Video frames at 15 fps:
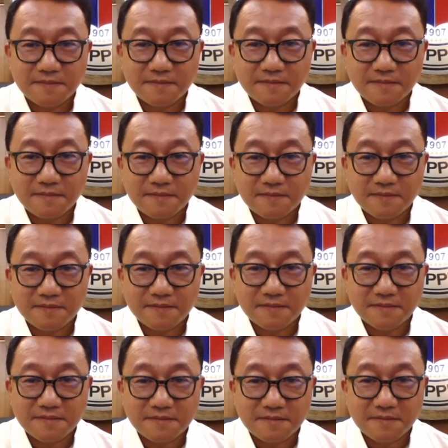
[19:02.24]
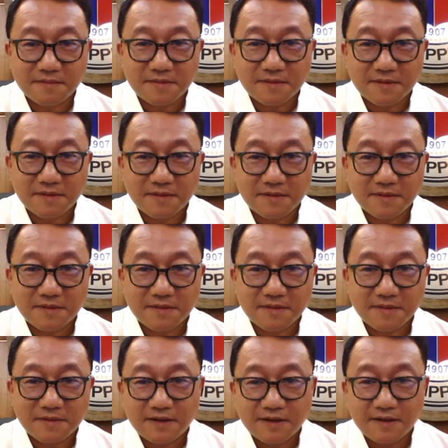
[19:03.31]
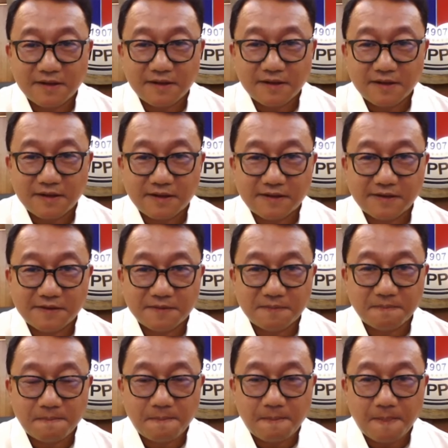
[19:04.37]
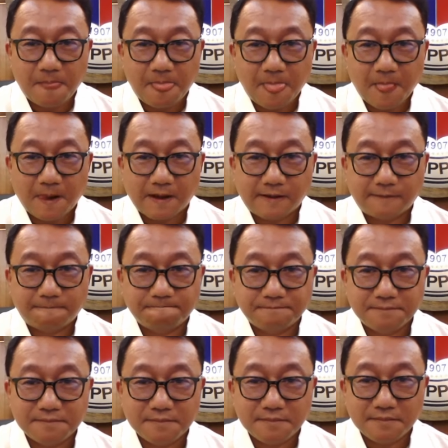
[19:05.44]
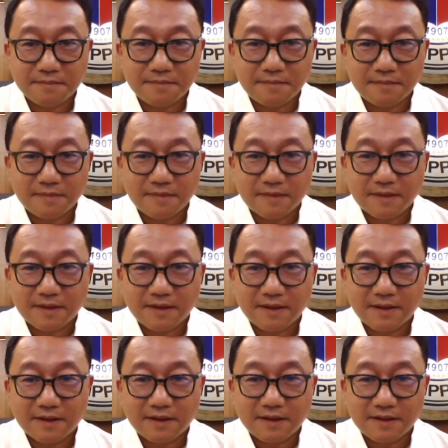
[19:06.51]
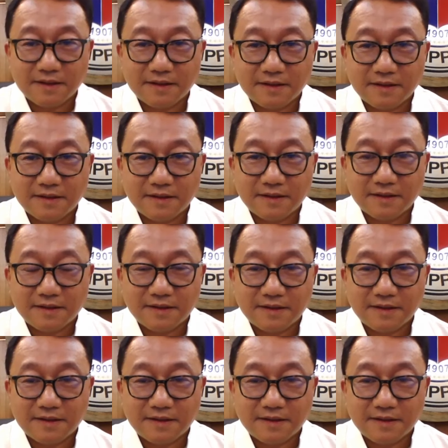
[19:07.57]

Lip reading: No words are spoken by the person on screen.